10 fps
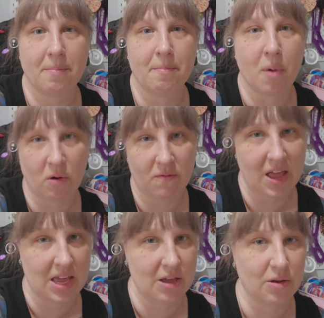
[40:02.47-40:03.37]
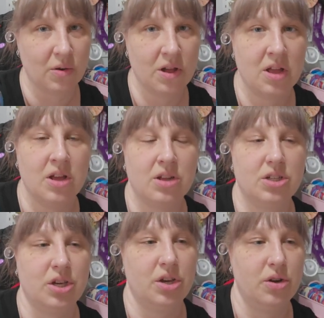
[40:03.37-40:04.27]
motivate you
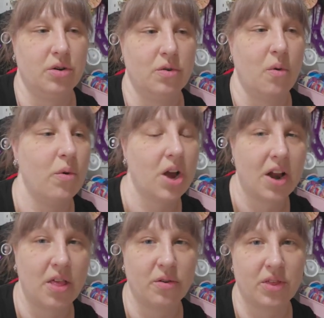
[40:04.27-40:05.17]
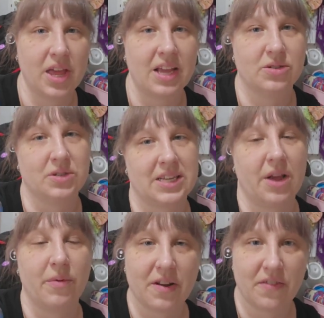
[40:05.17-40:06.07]
to work on other things or to
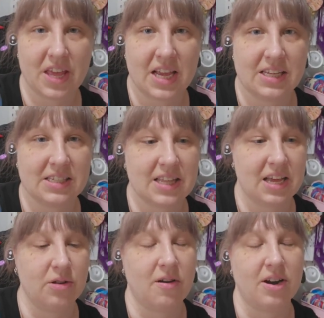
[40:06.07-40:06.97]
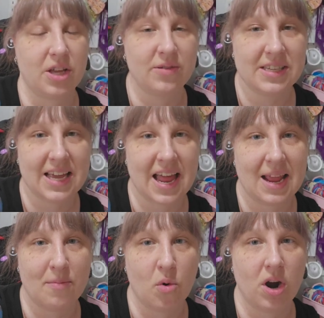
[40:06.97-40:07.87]
get rid of things that you aren't using
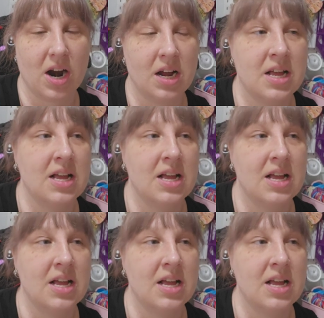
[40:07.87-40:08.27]
anymore.